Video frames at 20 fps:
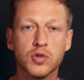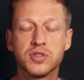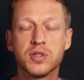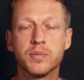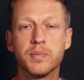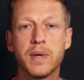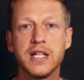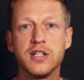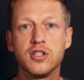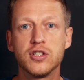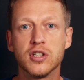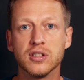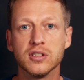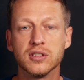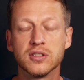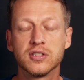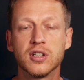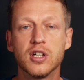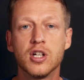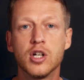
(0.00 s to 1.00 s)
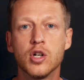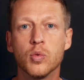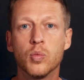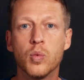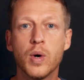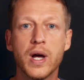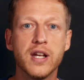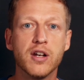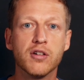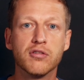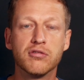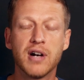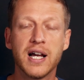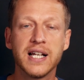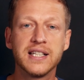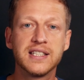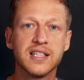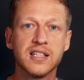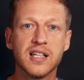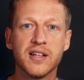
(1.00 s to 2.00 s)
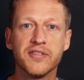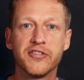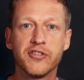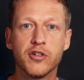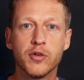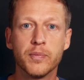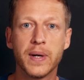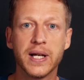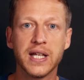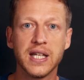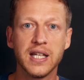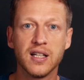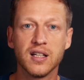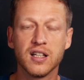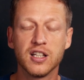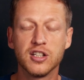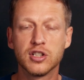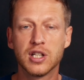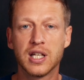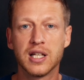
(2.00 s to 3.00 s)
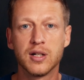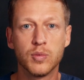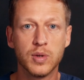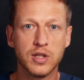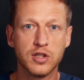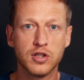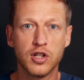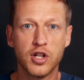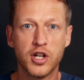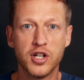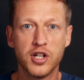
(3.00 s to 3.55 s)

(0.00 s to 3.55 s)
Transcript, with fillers: automations when writing them for my English language